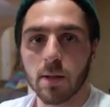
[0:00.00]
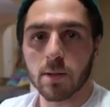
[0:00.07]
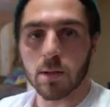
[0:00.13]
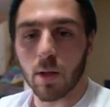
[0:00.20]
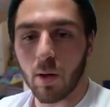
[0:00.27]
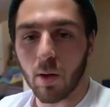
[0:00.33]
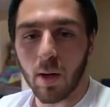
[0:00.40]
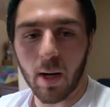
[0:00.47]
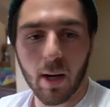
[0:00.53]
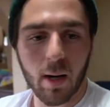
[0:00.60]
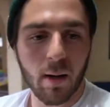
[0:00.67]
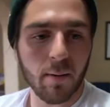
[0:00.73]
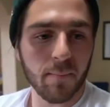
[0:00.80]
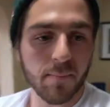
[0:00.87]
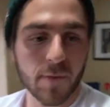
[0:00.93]

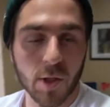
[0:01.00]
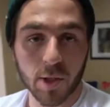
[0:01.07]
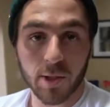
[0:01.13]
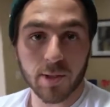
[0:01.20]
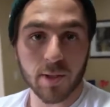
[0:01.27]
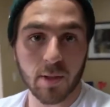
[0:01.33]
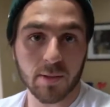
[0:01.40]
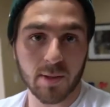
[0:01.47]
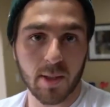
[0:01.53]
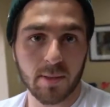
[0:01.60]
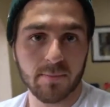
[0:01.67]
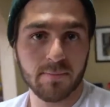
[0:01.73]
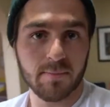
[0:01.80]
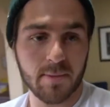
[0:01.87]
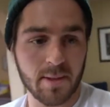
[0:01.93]
So turkey's all done.
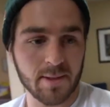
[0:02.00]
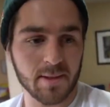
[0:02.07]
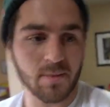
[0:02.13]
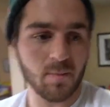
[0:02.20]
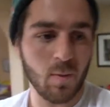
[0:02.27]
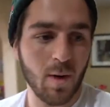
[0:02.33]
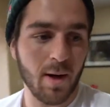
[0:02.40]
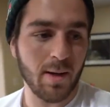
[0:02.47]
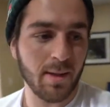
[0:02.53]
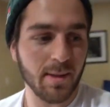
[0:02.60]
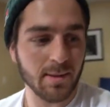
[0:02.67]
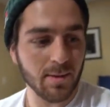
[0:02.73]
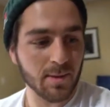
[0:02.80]
This is what it